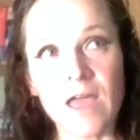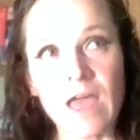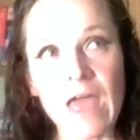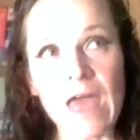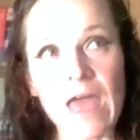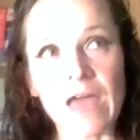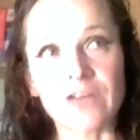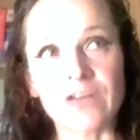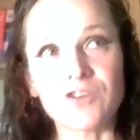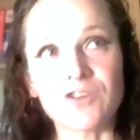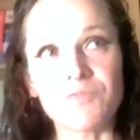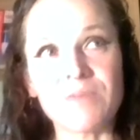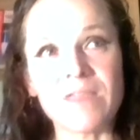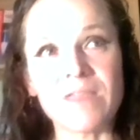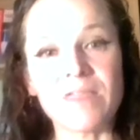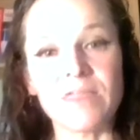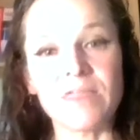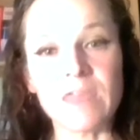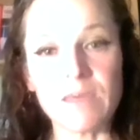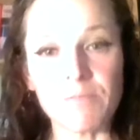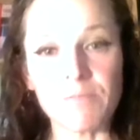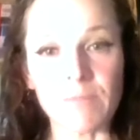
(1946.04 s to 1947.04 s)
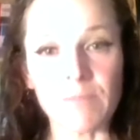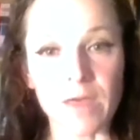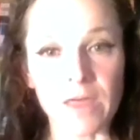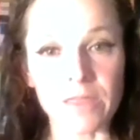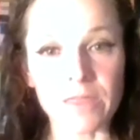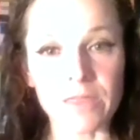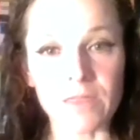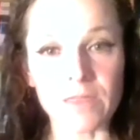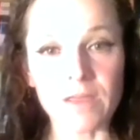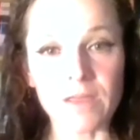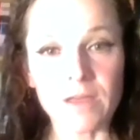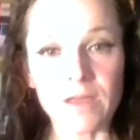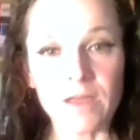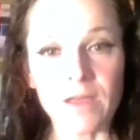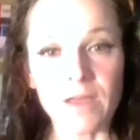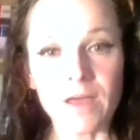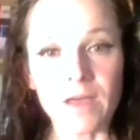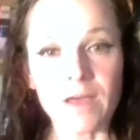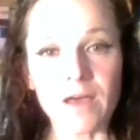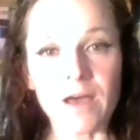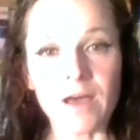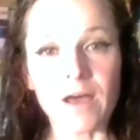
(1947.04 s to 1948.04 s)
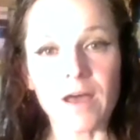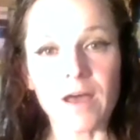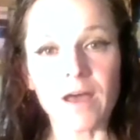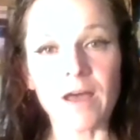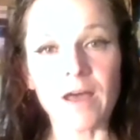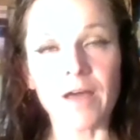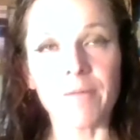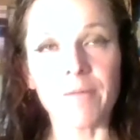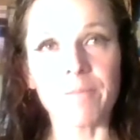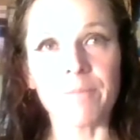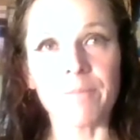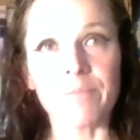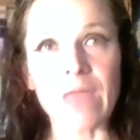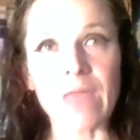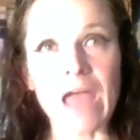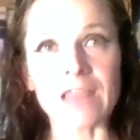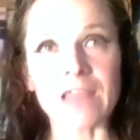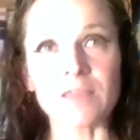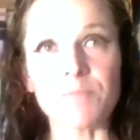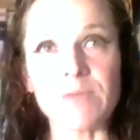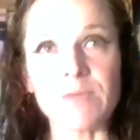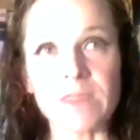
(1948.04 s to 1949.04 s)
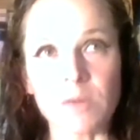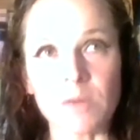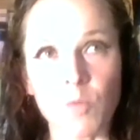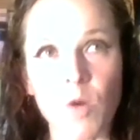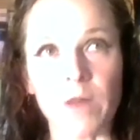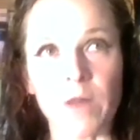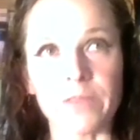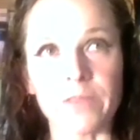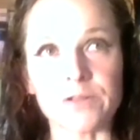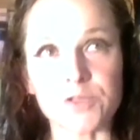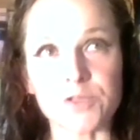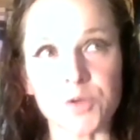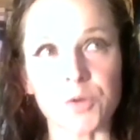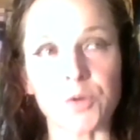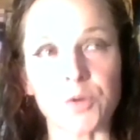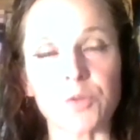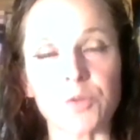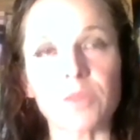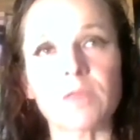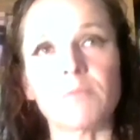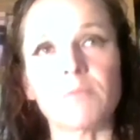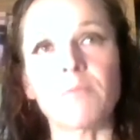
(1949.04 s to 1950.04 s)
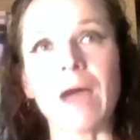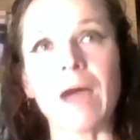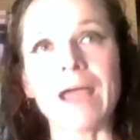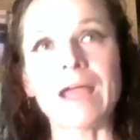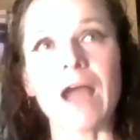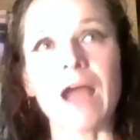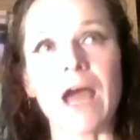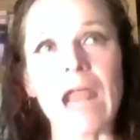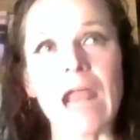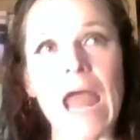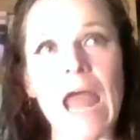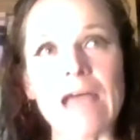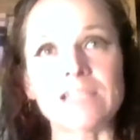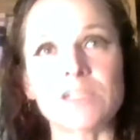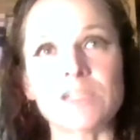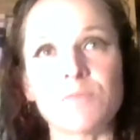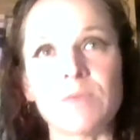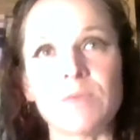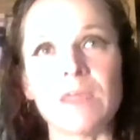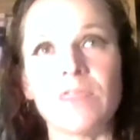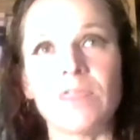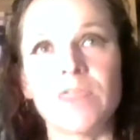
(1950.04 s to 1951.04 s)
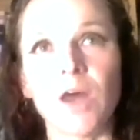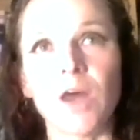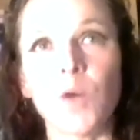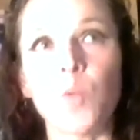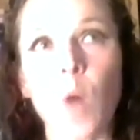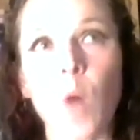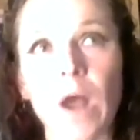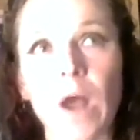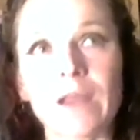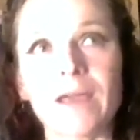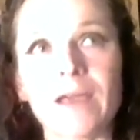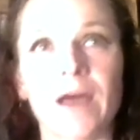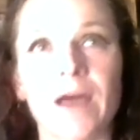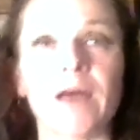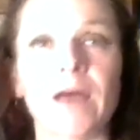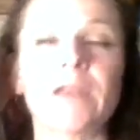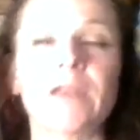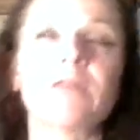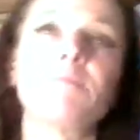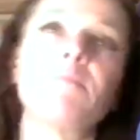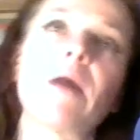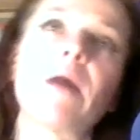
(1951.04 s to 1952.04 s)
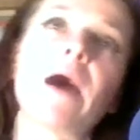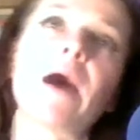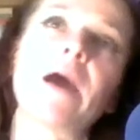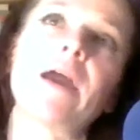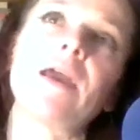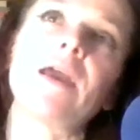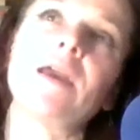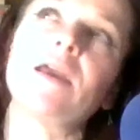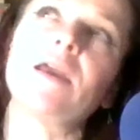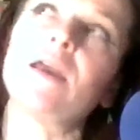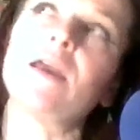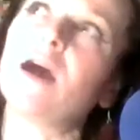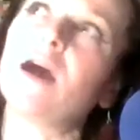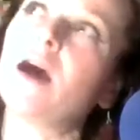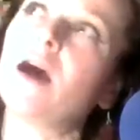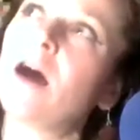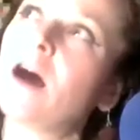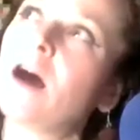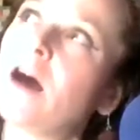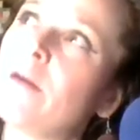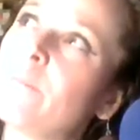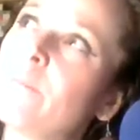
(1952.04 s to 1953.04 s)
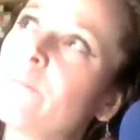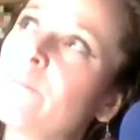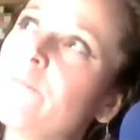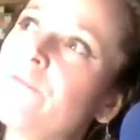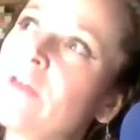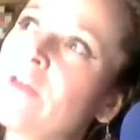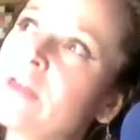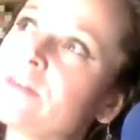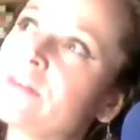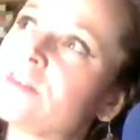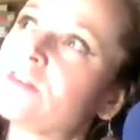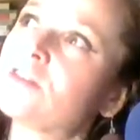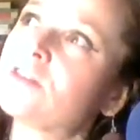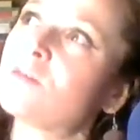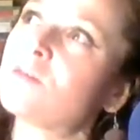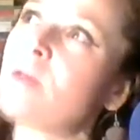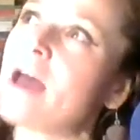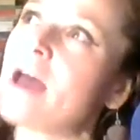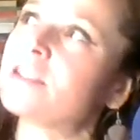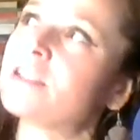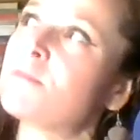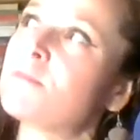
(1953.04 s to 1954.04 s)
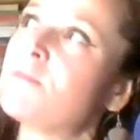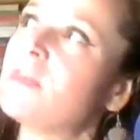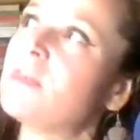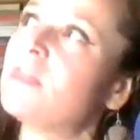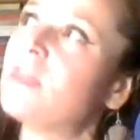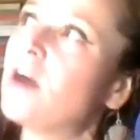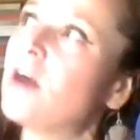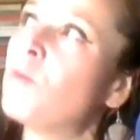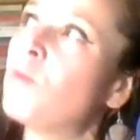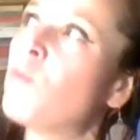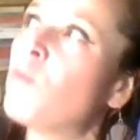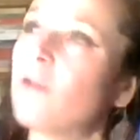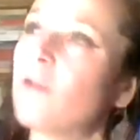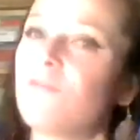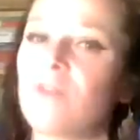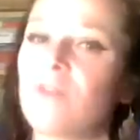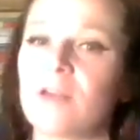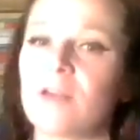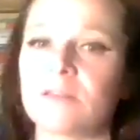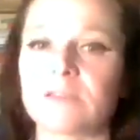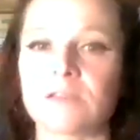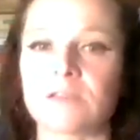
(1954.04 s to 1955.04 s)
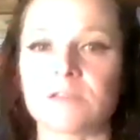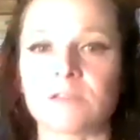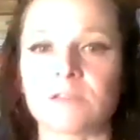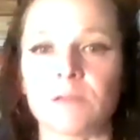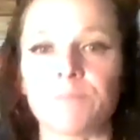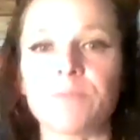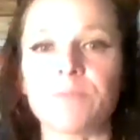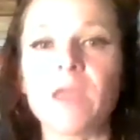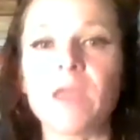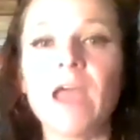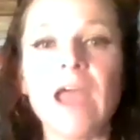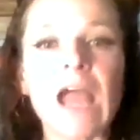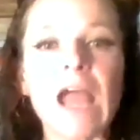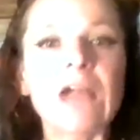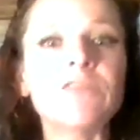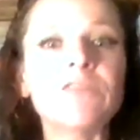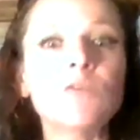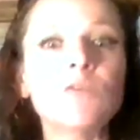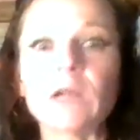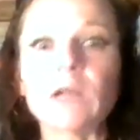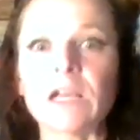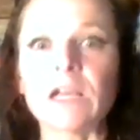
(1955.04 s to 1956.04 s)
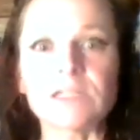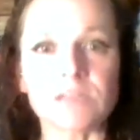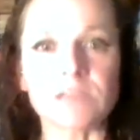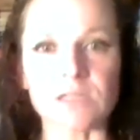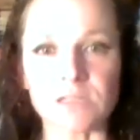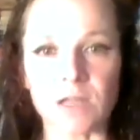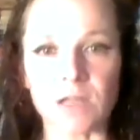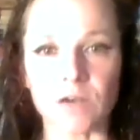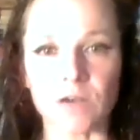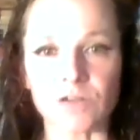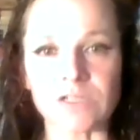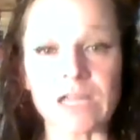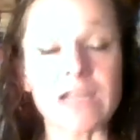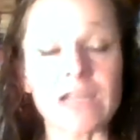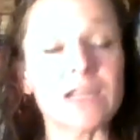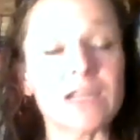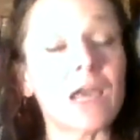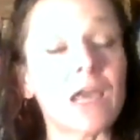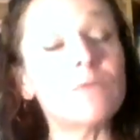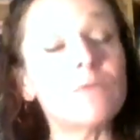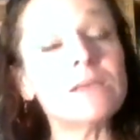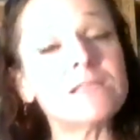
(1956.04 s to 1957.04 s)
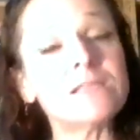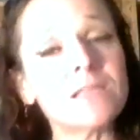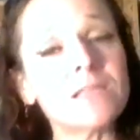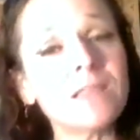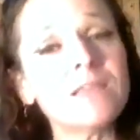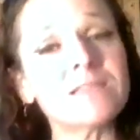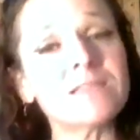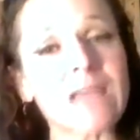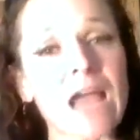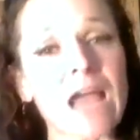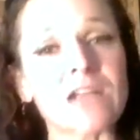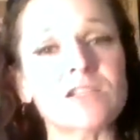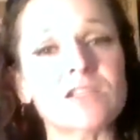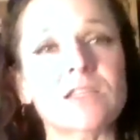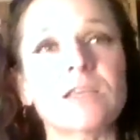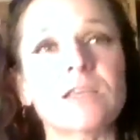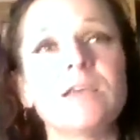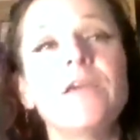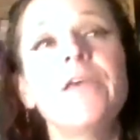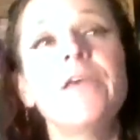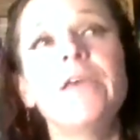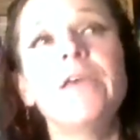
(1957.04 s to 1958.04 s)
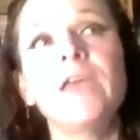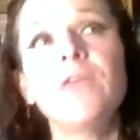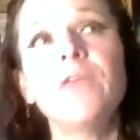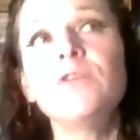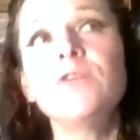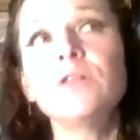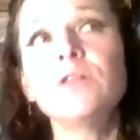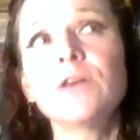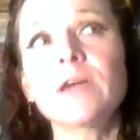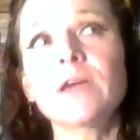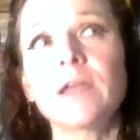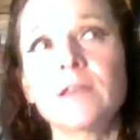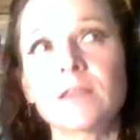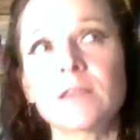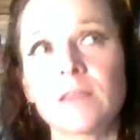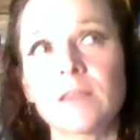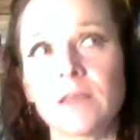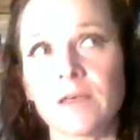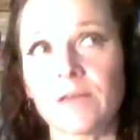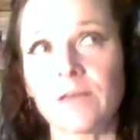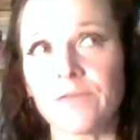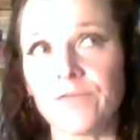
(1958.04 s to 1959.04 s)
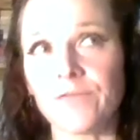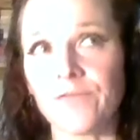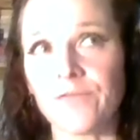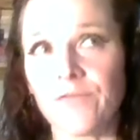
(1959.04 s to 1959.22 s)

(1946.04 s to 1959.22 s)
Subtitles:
had to be the myth, had to be the one, the truth. My God has to be the one God. My faith system has to be the one faith system. Everyone else doesn't understand it. And we see this actually, if you look into the